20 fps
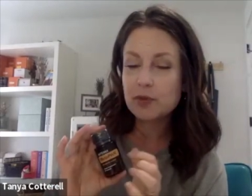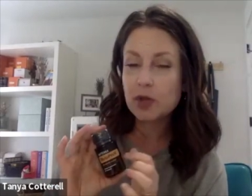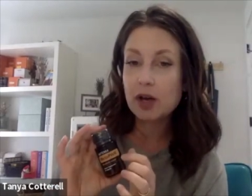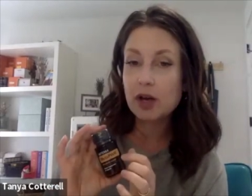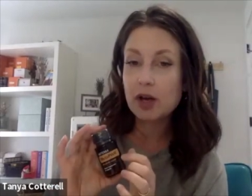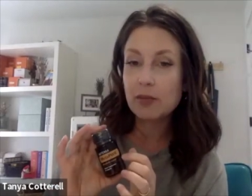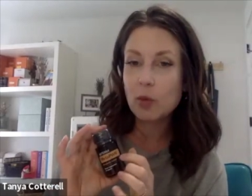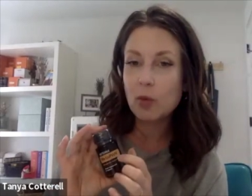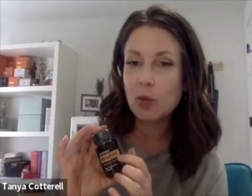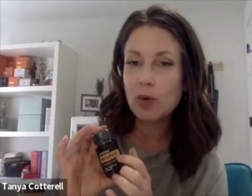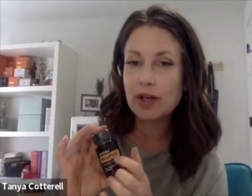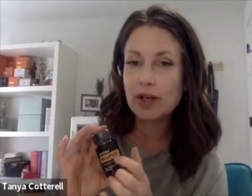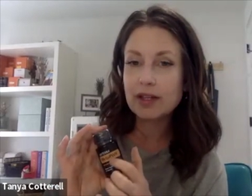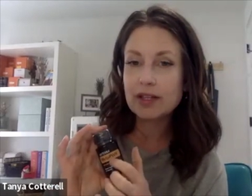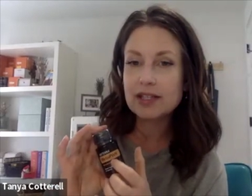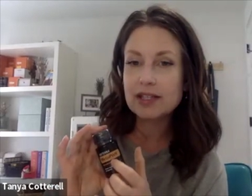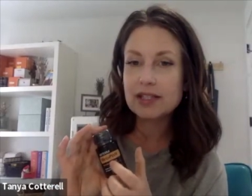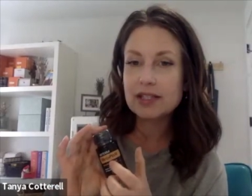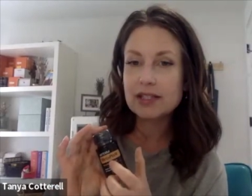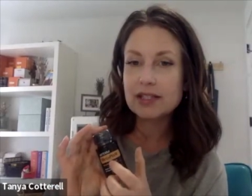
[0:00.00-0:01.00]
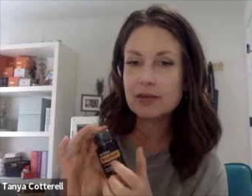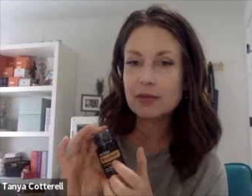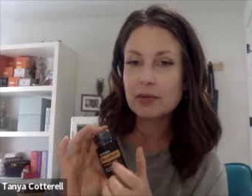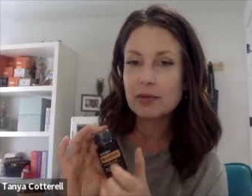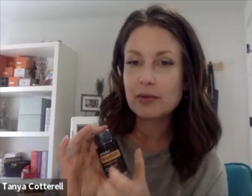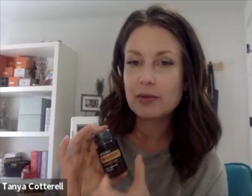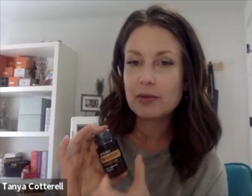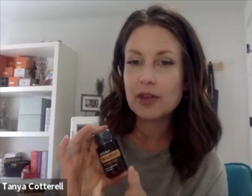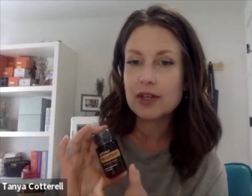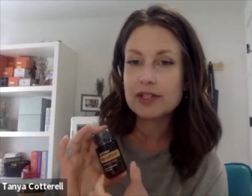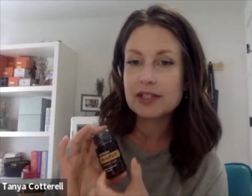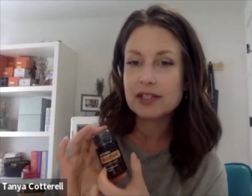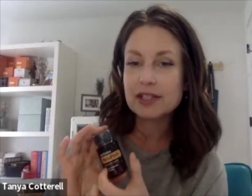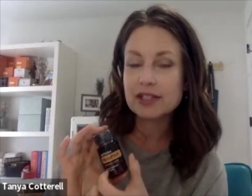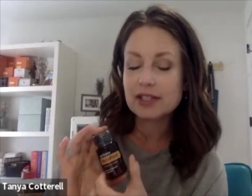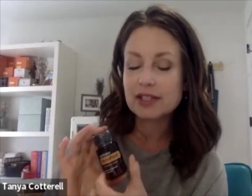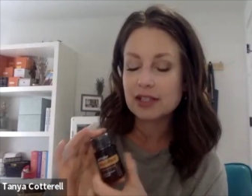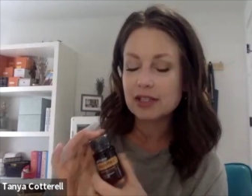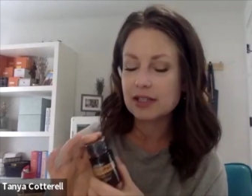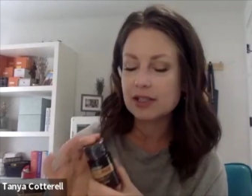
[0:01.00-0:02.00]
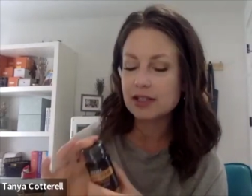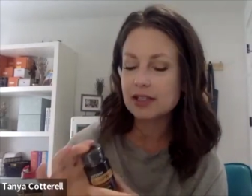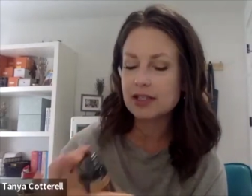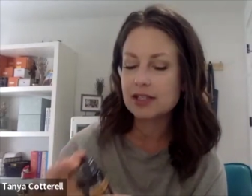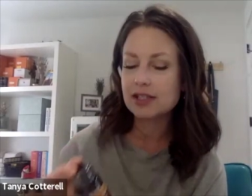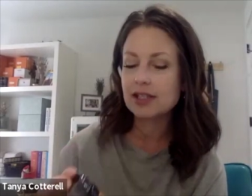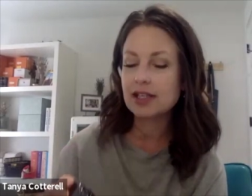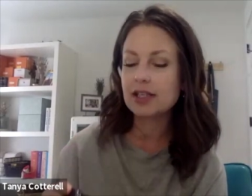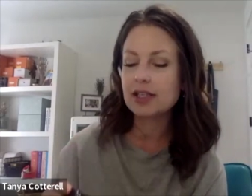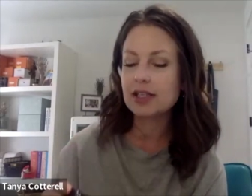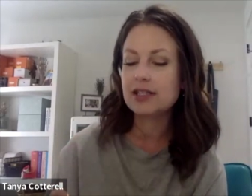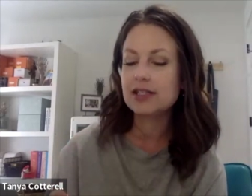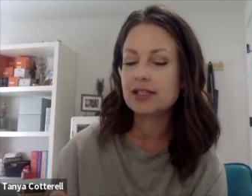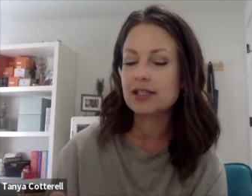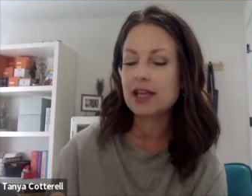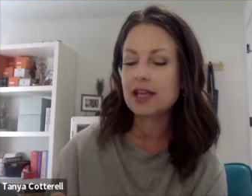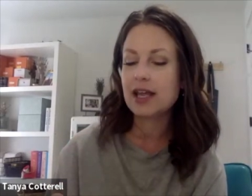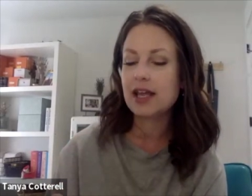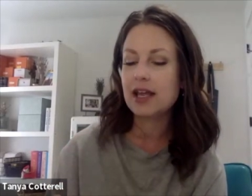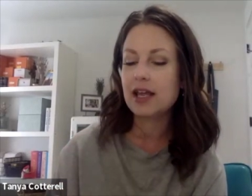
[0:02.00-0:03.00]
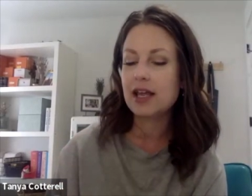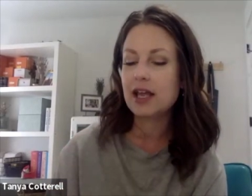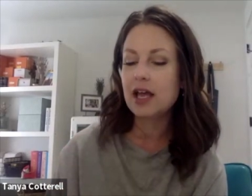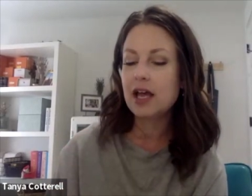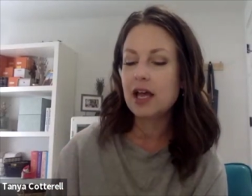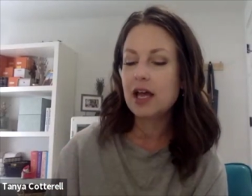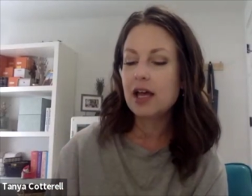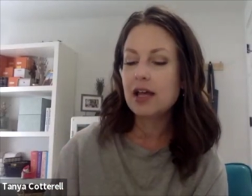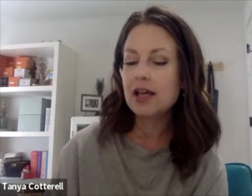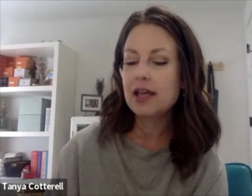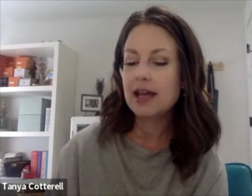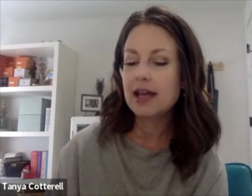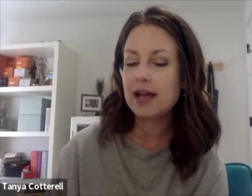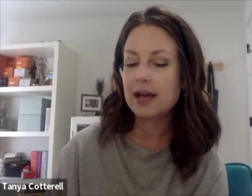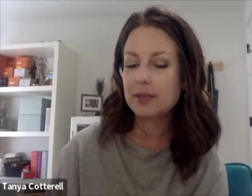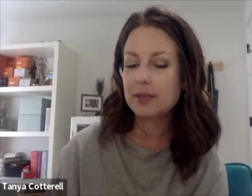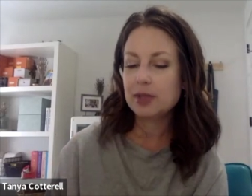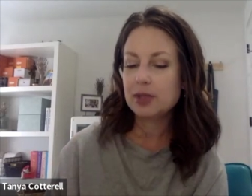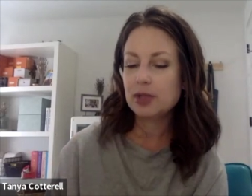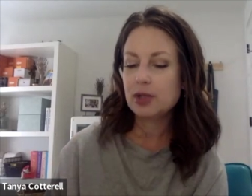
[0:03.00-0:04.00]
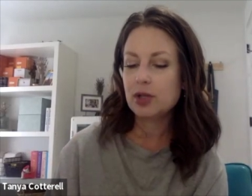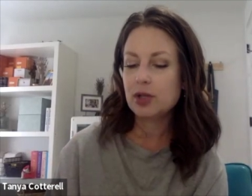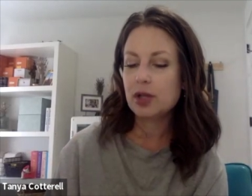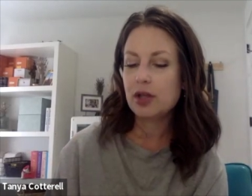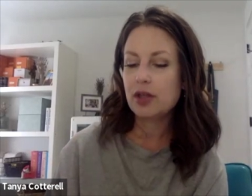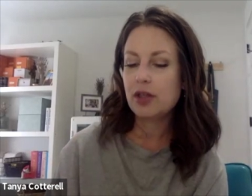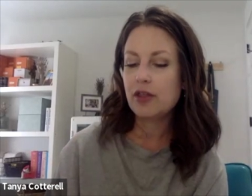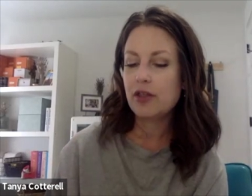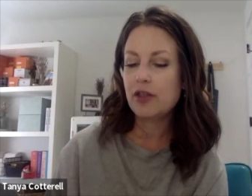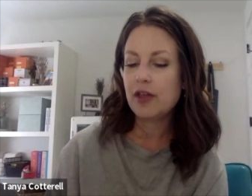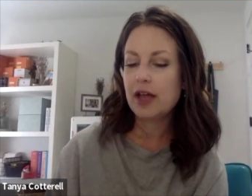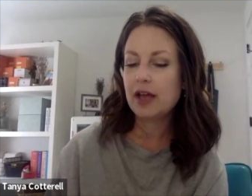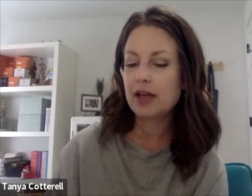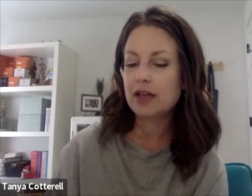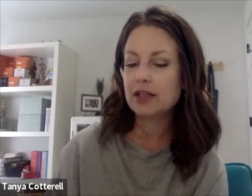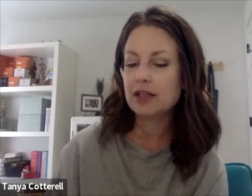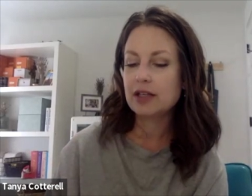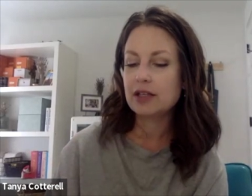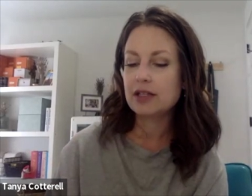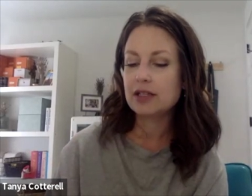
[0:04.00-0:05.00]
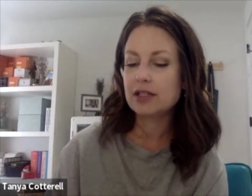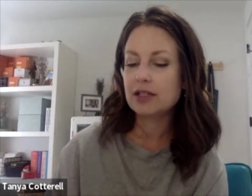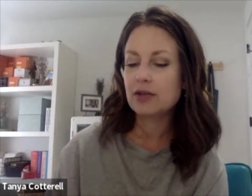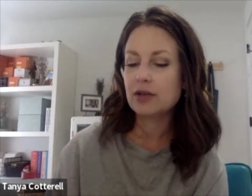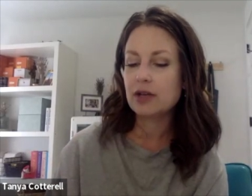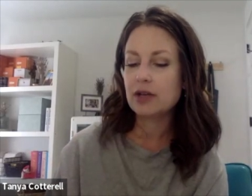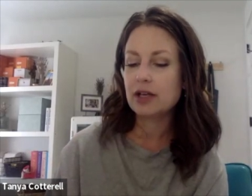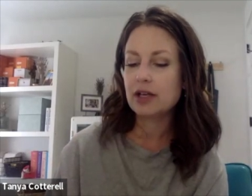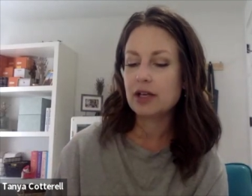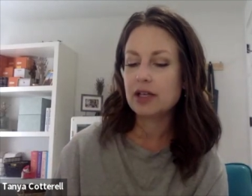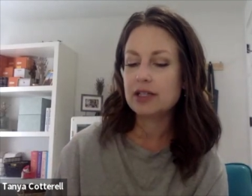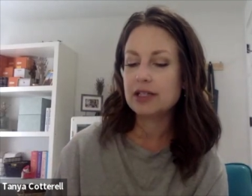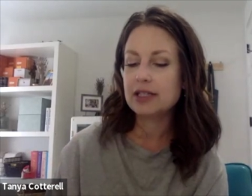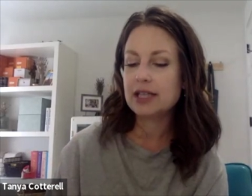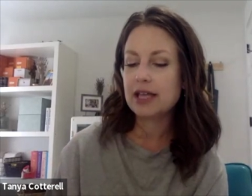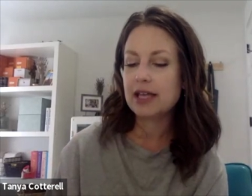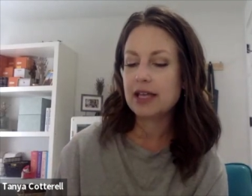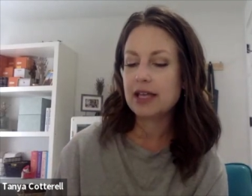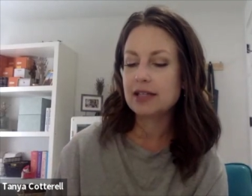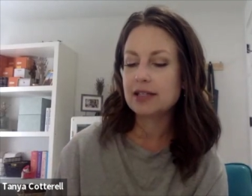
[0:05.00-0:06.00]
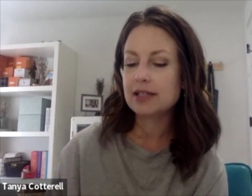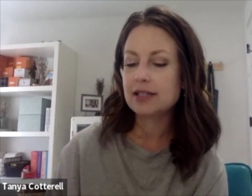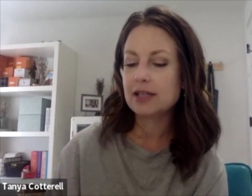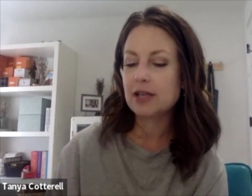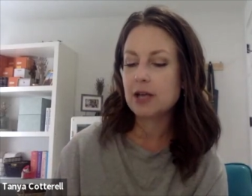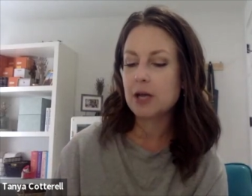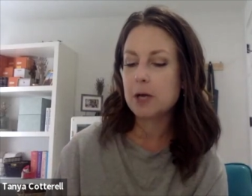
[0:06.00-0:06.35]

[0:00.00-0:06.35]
What this assist is it is a capsule that it contains